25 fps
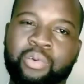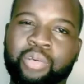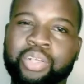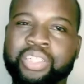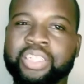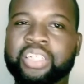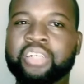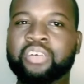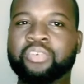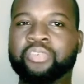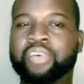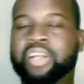
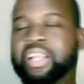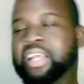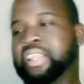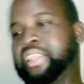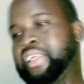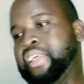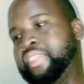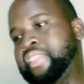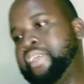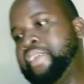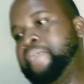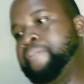Question of
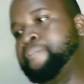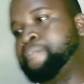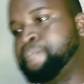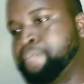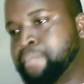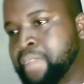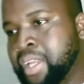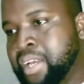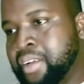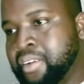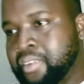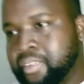another thing.
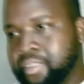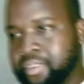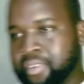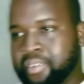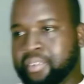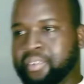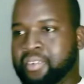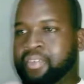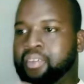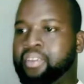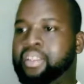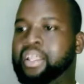
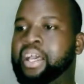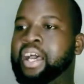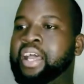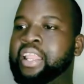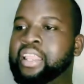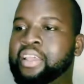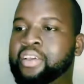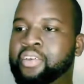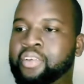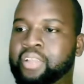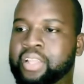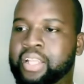Now,
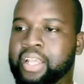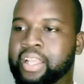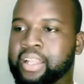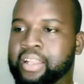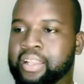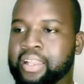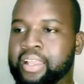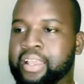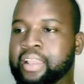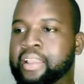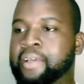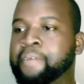I
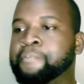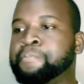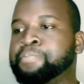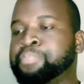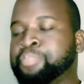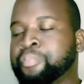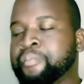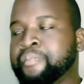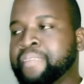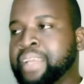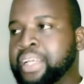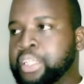said.
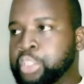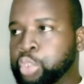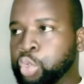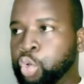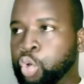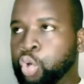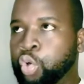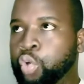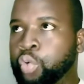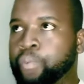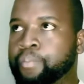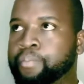
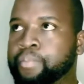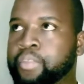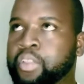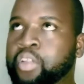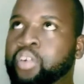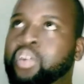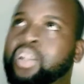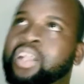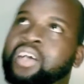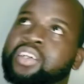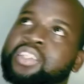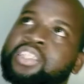So,
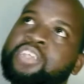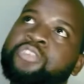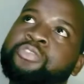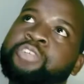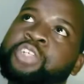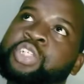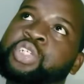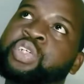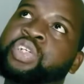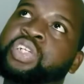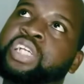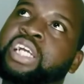no longer
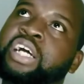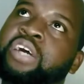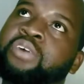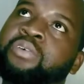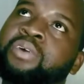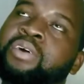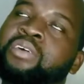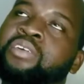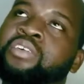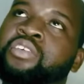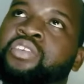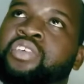video, we
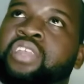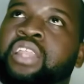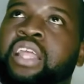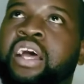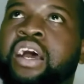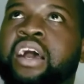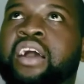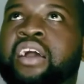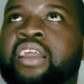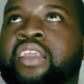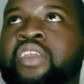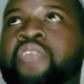are
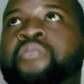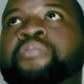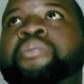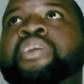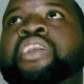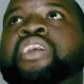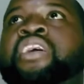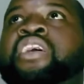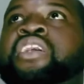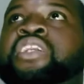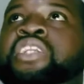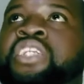
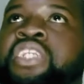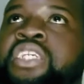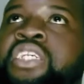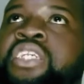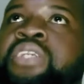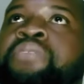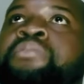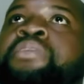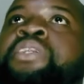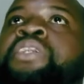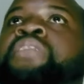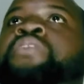going
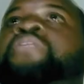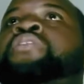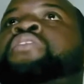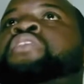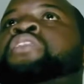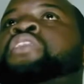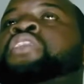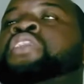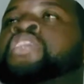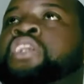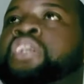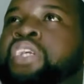to be
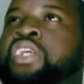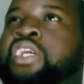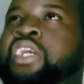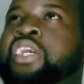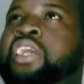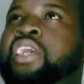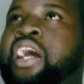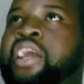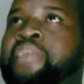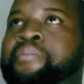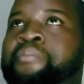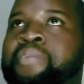
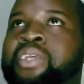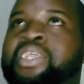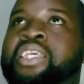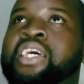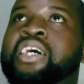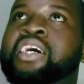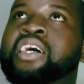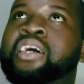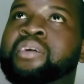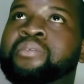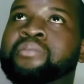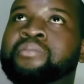and
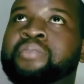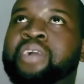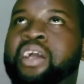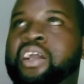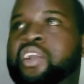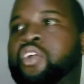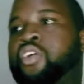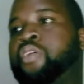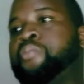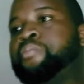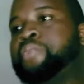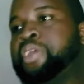Missam
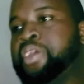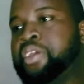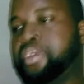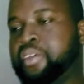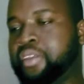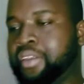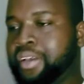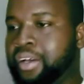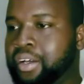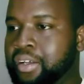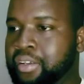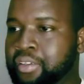
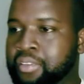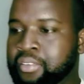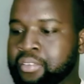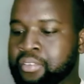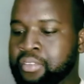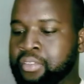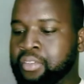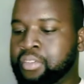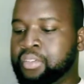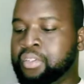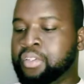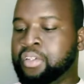Ganomina,
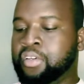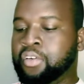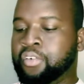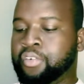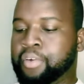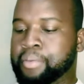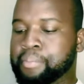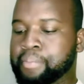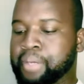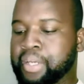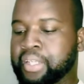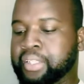
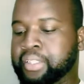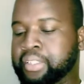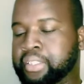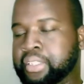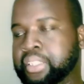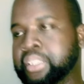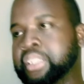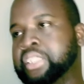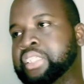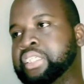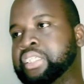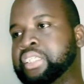
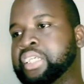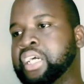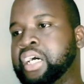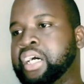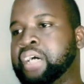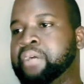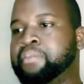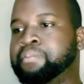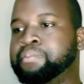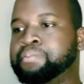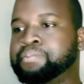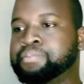
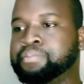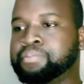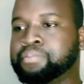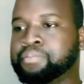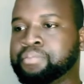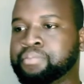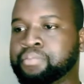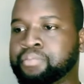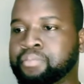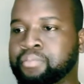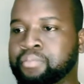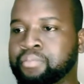Fabancia,
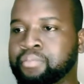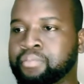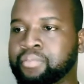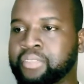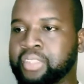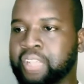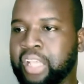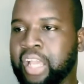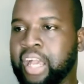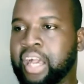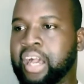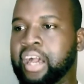
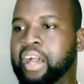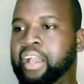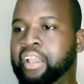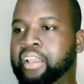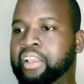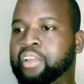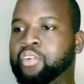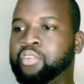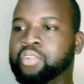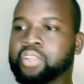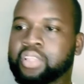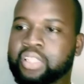yeah,
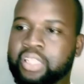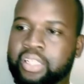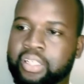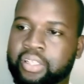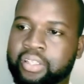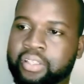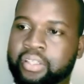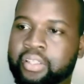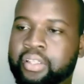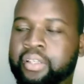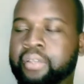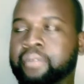I look at
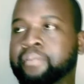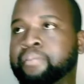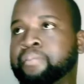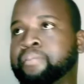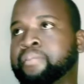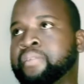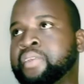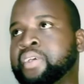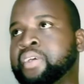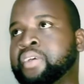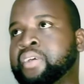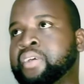these.